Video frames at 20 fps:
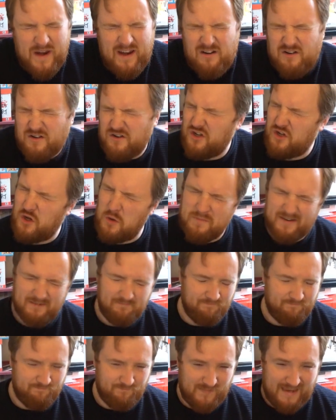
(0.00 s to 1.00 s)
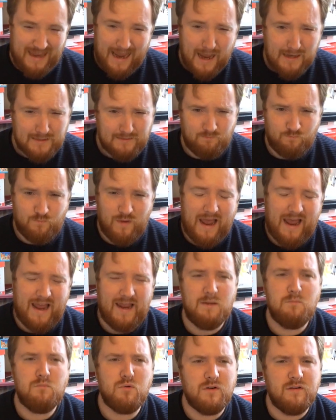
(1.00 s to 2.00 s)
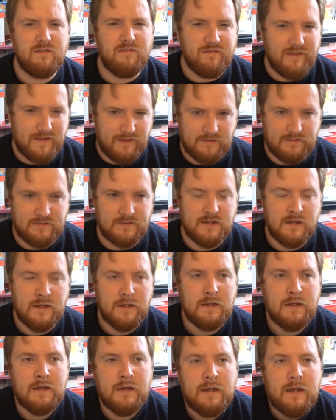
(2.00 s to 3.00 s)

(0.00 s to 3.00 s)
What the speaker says: weird human-cat hybrid things.